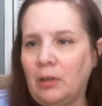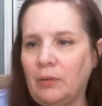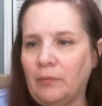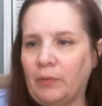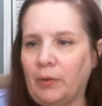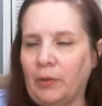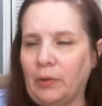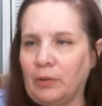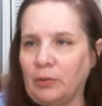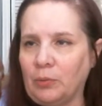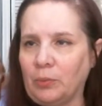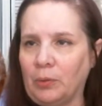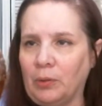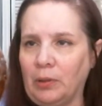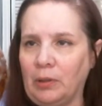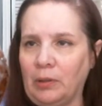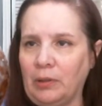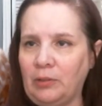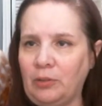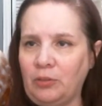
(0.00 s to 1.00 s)
for this
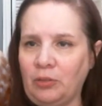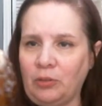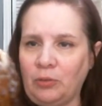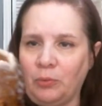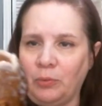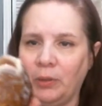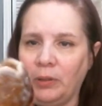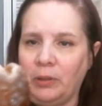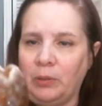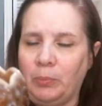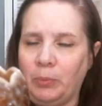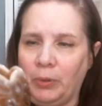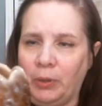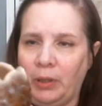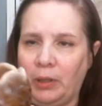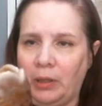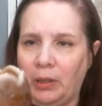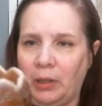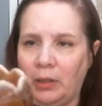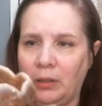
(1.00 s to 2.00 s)
one. It's just really
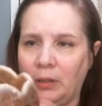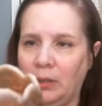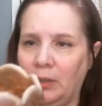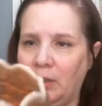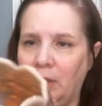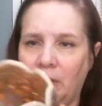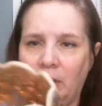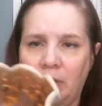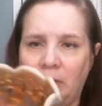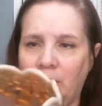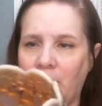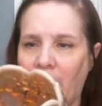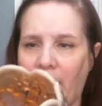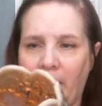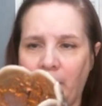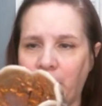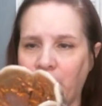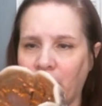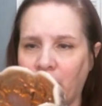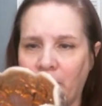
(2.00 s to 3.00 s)
pretty.
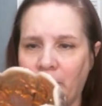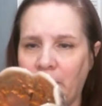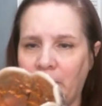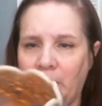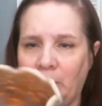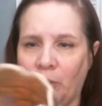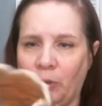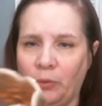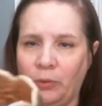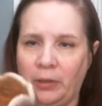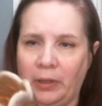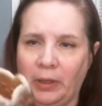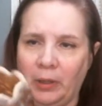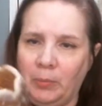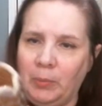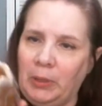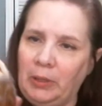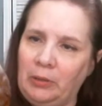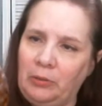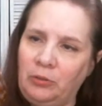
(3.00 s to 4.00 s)
Absolutely no
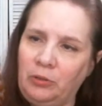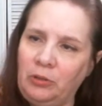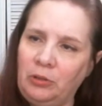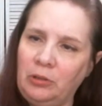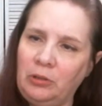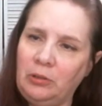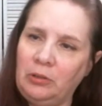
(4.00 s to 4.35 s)
damage.